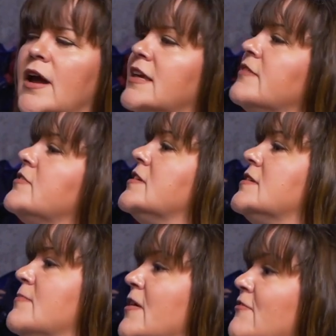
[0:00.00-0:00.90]
I gifted it
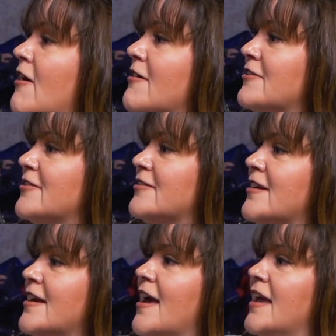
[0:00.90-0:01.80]
to my father,
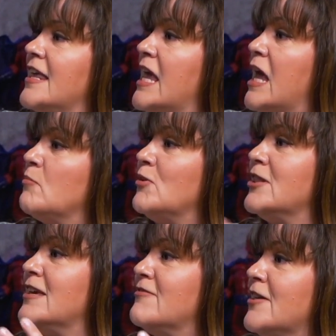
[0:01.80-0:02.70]
yes. and he can't
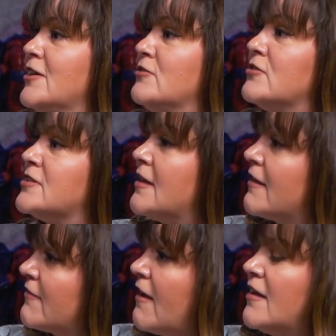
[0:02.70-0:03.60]
believe that it looks
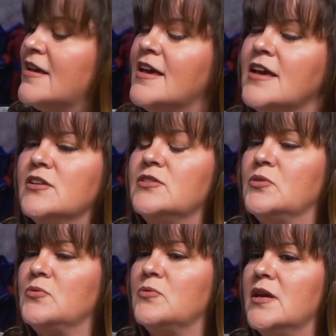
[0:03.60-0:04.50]
like that. Yes.
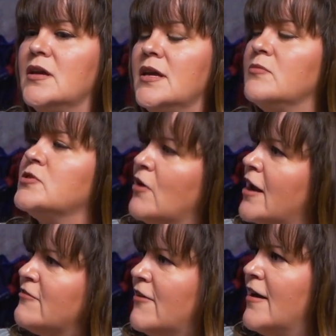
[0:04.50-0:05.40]
So it was
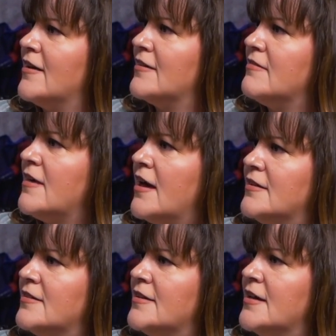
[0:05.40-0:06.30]
gratifying it's that, one
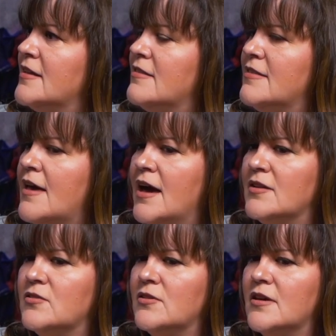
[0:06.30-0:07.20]
hundred percent. that